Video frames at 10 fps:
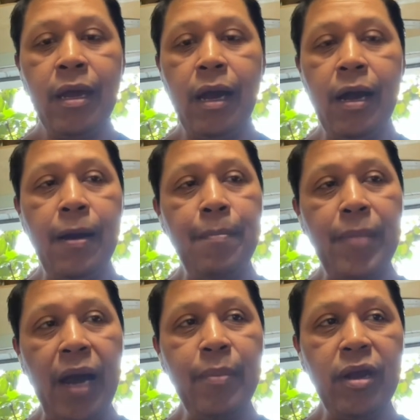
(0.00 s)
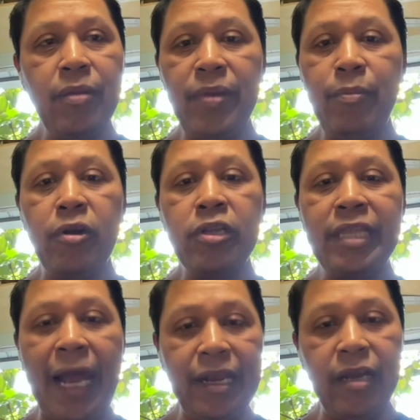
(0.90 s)
I'm gonna be more
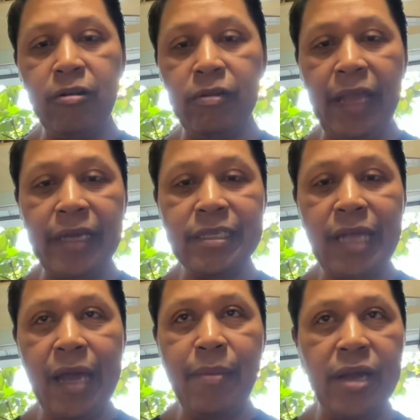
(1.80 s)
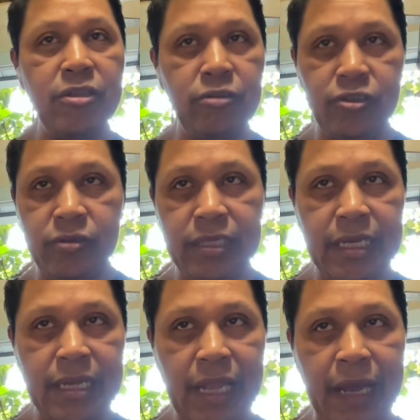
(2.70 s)
technical next time. Just did
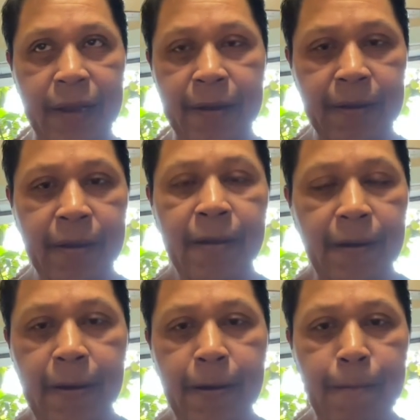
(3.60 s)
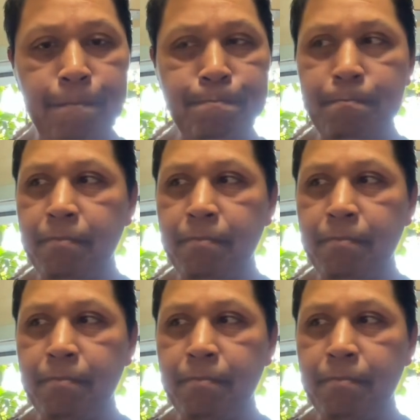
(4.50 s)
it like um,